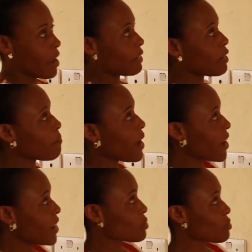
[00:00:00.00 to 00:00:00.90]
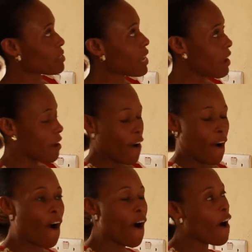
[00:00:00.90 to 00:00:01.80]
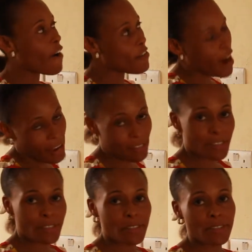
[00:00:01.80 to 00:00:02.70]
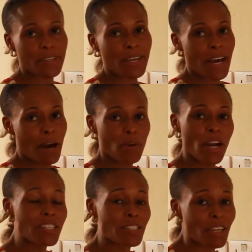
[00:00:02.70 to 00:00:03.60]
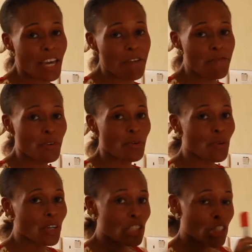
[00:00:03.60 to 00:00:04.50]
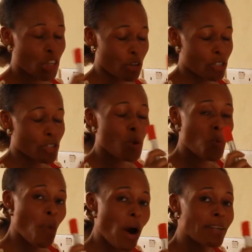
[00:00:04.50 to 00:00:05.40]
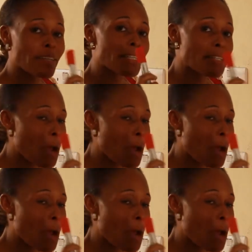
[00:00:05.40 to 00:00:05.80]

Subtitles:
And number 8 to say, all right, I'm going to give you just one